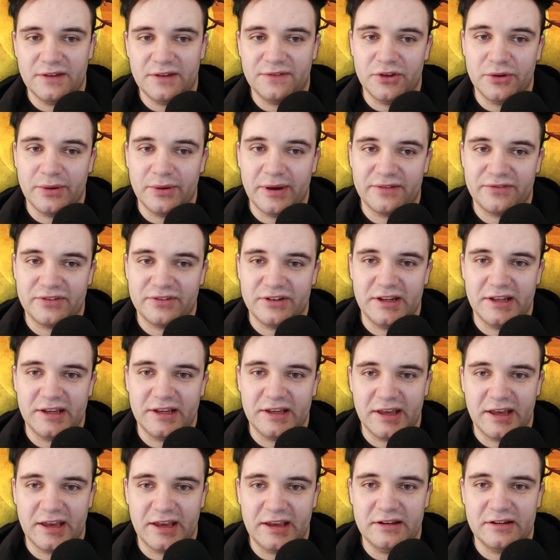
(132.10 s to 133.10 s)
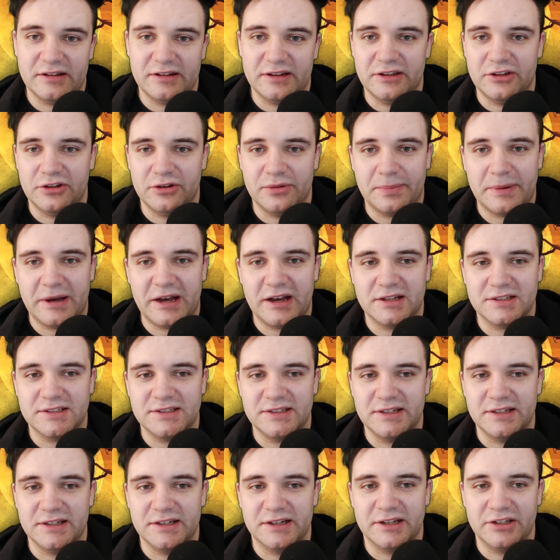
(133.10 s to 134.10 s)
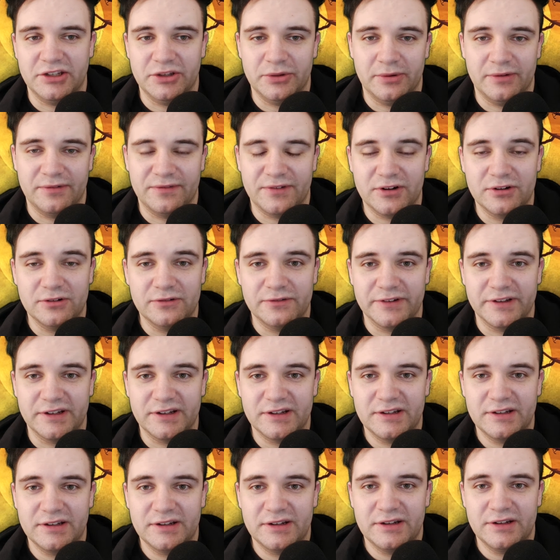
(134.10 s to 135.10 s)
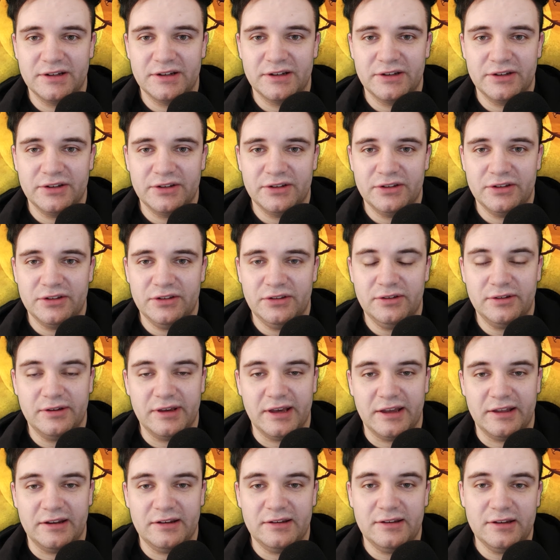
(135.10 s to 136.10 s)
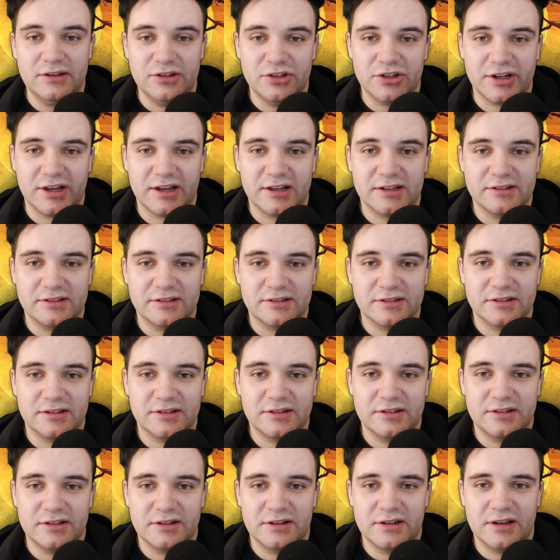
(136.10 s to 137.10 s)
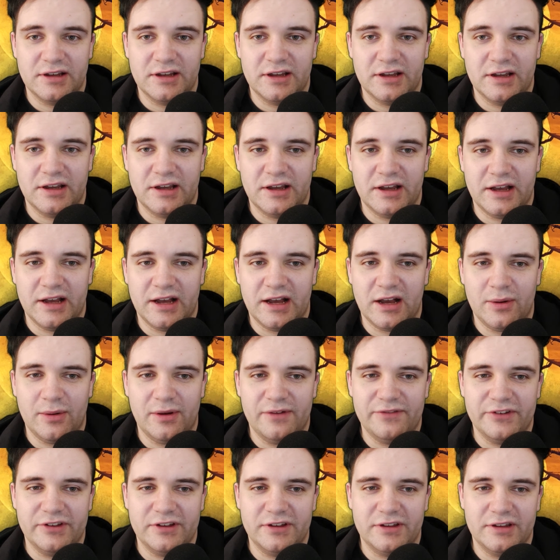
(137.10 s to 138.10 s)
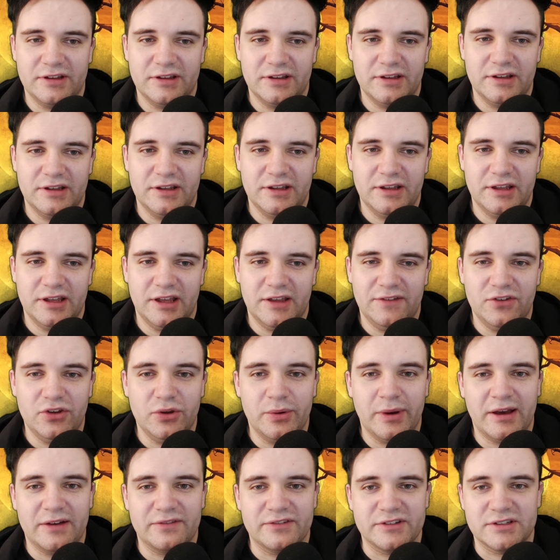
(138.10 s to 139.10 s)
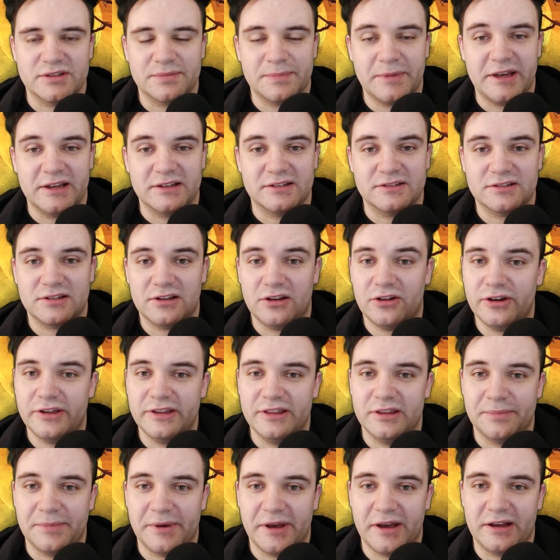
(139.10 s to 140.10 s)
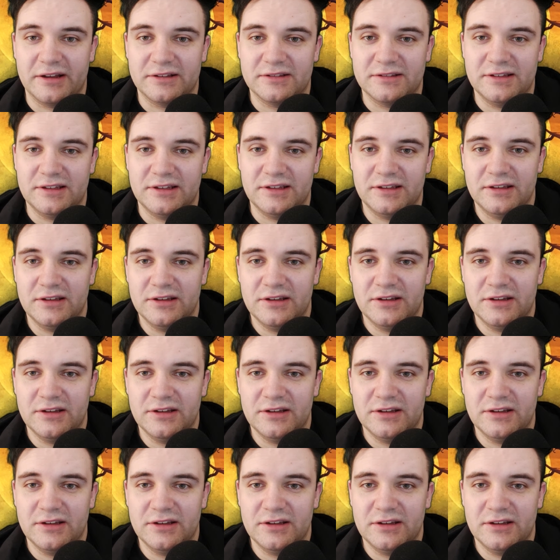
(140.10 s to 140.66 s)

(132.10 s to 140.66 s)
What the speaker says: if you have a Nincada in your party and you evolve it, you get a Ninjask. However, if you have a spare slot in the party,